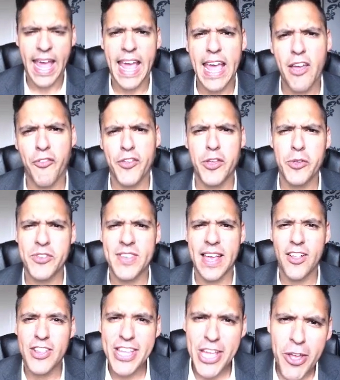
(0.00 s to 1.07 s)
If you
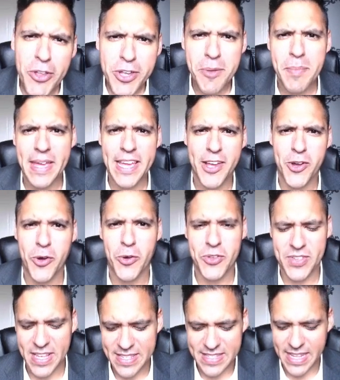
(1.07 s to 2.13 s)
sell Udemy
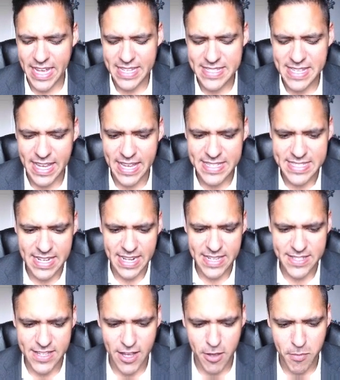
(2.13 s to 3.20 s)
courses, let's say as an
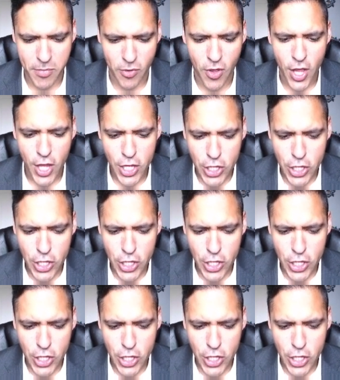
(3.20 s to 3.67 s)
example,